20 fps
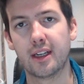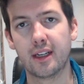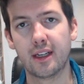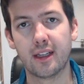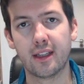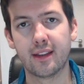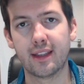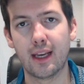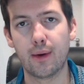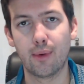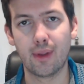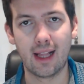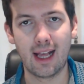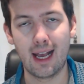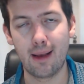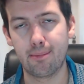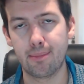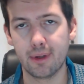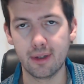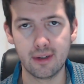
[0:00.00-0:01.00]
that will
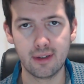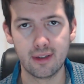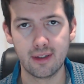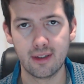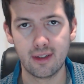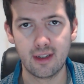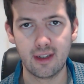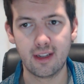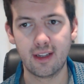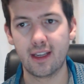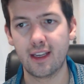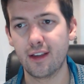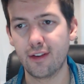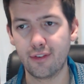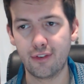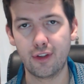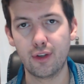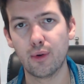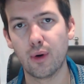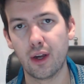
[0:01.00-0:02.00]
happen
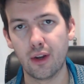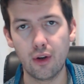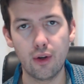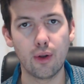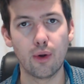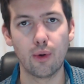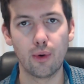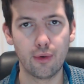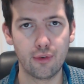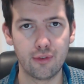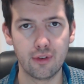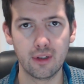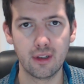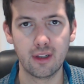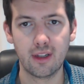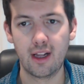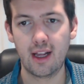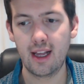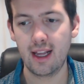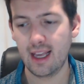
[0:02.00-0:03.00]
if you are not lawful.
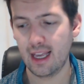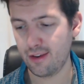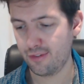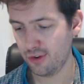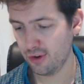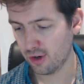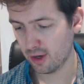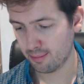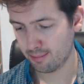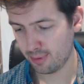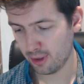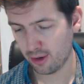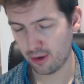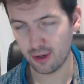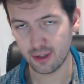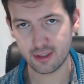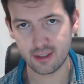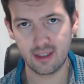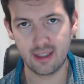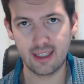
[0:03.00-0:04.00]
If you're a
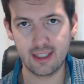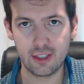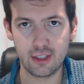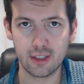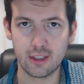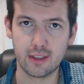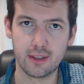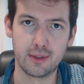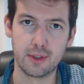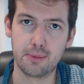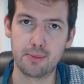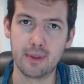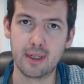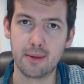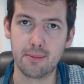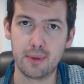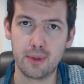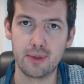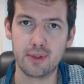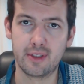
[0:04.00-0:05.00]
Boros Legion who's been
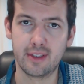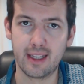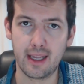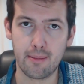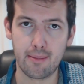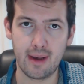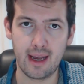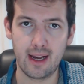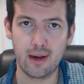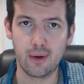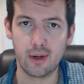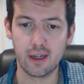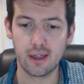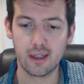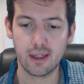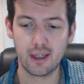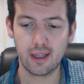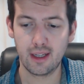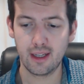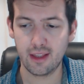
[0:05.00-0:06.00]
abusing their power,
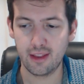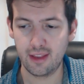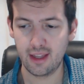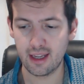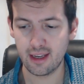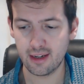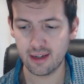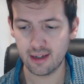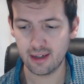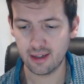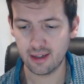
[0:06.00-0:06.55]
then